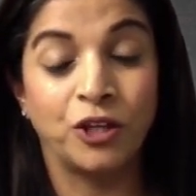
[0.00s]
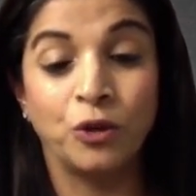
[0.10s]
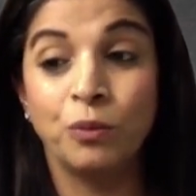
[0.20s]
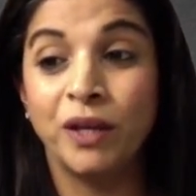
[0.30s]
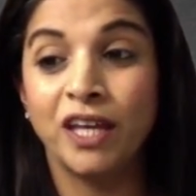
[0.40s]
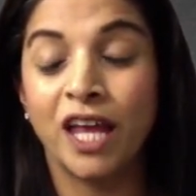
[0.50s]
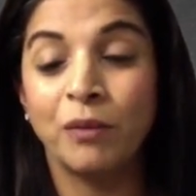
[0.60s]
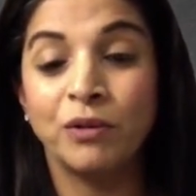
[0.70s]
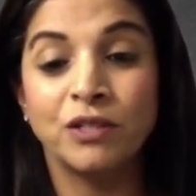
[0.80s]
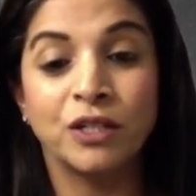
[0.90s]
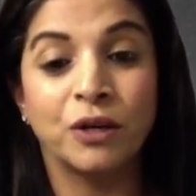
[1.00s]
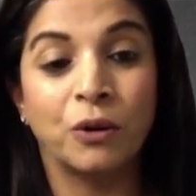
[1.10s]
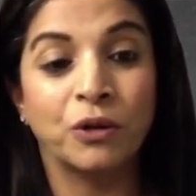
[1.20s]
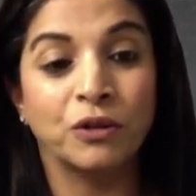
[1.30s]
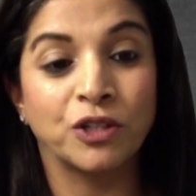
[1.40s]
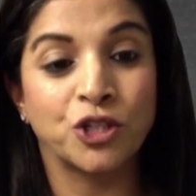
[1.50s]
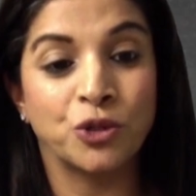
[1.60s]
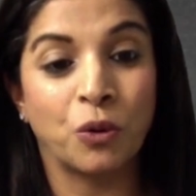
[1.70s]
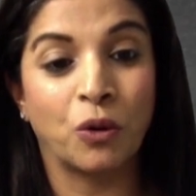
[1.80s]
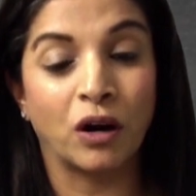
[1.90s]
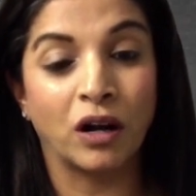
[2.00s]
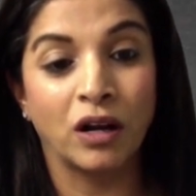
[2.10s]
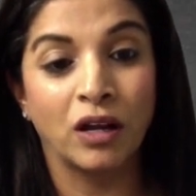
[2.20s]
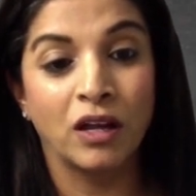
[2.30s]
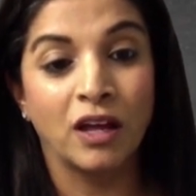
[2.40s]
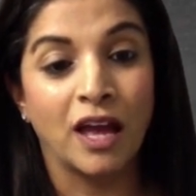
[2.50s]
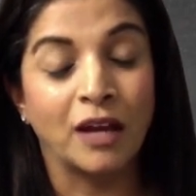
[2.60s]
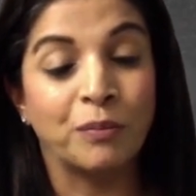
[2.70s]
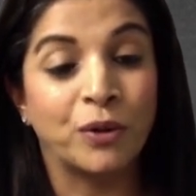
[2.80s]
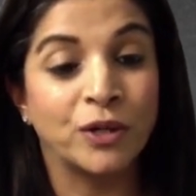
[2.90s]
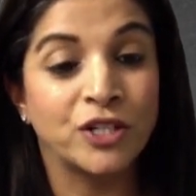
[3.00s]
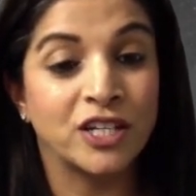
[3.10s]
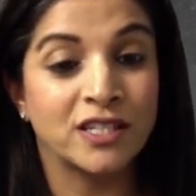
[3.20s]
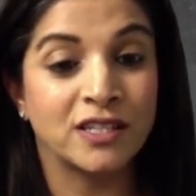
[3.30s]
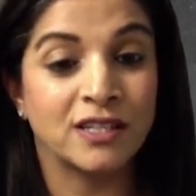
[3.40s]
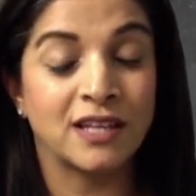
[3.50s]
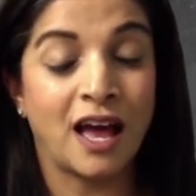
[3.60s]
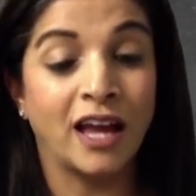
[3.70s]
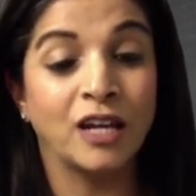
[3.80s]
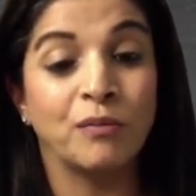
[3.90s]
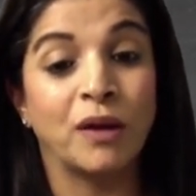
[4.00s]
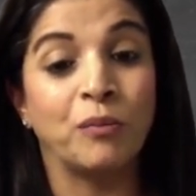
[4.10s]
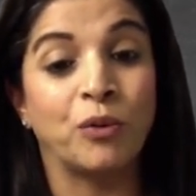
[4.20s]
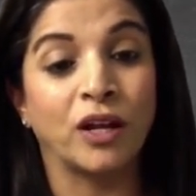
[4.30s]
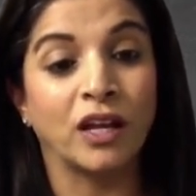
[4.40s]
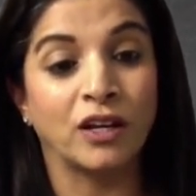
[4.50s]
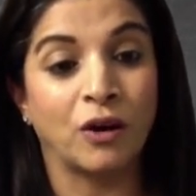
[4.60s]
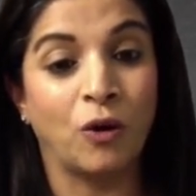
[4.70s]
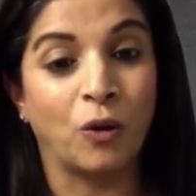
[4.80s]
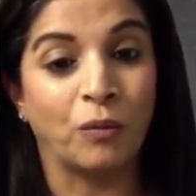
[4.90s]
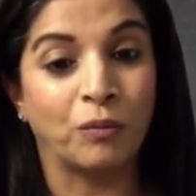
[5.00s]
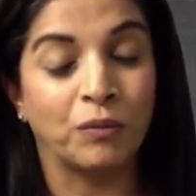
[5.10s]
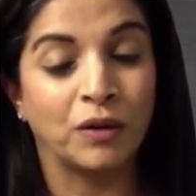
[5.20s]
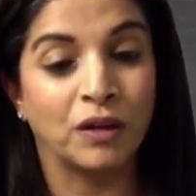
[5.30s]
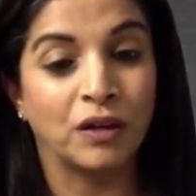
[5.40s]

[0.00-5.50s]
you being able to go to the store and purchase this item and bring it home,